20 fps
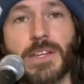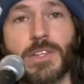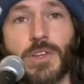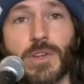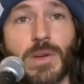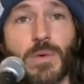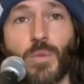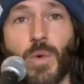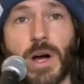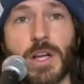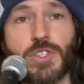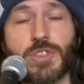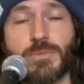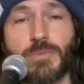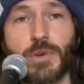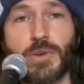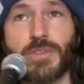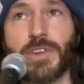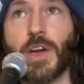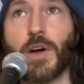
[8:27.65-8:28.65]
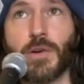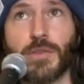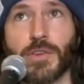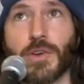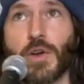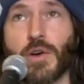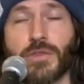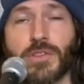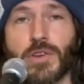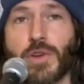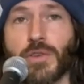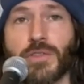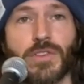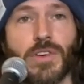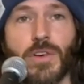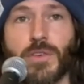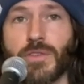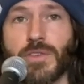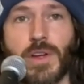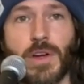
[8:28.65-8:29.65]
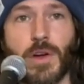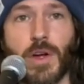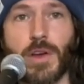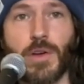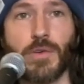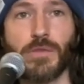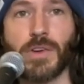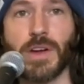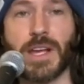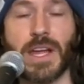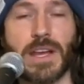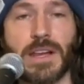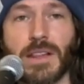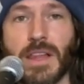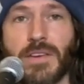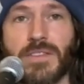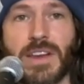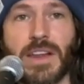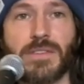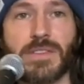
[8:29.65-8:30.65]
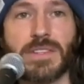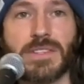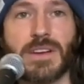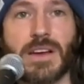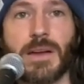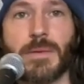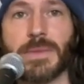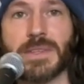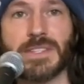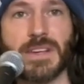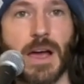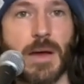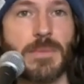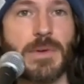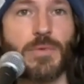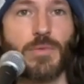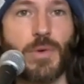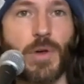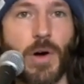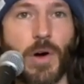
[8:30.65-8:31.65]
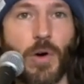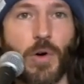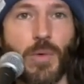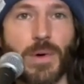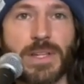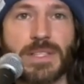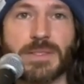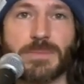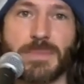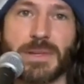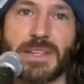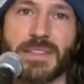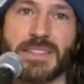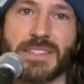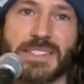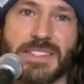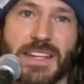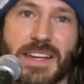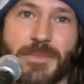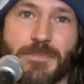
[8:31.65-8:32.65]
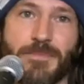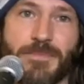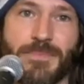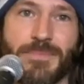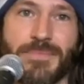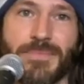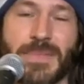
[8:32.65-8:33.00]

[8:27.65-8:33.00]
You can watch a movie over and over and over again and love it every time. The timing will always be the same.